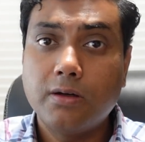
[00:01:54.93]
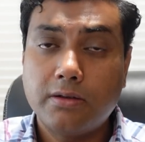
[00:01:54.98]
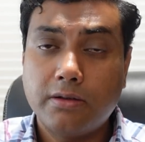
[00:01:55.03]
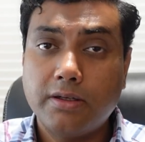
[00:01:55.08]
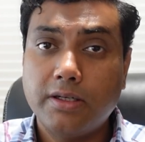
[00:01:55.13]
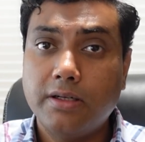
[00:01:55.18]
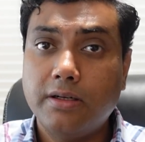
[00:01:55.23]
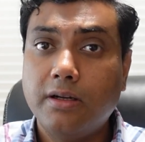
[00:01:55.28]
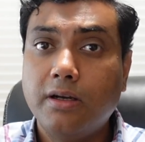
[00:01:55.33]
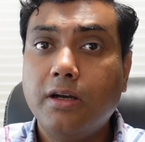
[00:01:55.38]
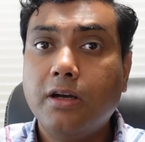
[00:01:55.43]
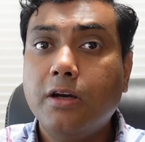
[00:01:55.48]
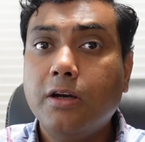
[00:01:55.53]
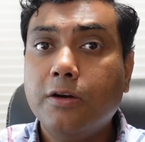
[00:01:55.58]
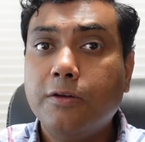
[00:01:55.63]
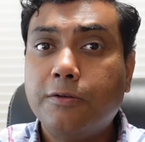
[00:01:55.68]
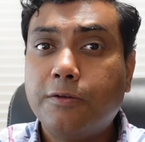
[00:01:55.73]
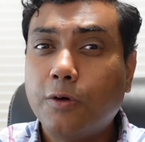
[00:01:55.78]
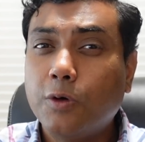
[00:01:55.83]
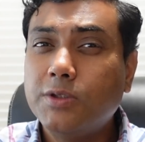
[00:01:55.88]
run.
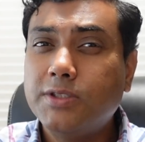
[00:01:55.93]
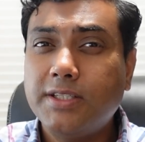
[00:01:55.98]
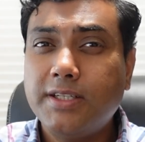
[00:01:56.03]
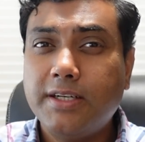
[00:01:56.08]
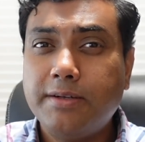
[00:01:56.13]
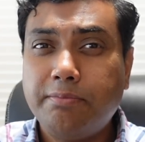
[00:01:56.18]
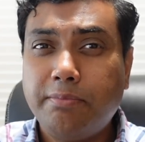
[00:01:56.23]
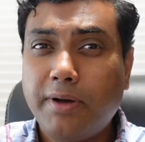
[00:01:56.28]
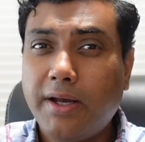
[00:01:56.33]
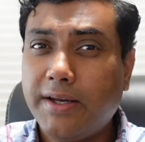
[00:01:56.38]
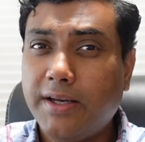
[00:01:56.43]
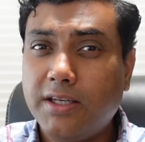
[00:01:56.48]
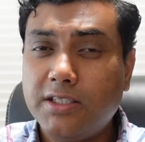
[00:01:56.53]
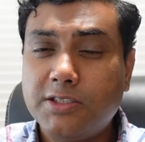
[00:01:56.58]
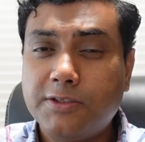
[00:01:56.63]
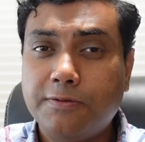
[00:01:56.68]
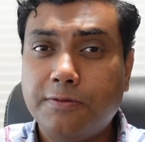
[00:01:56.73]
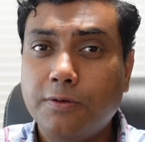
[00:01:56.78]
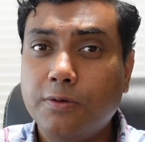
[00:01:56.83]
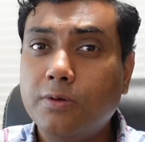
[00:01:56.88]
Frozen and
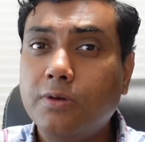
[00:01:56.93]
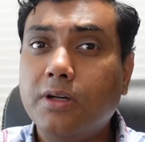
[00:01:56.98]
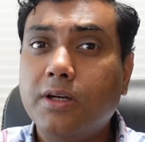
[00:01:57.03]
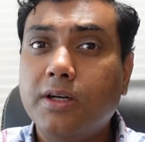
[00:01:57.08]
packaged food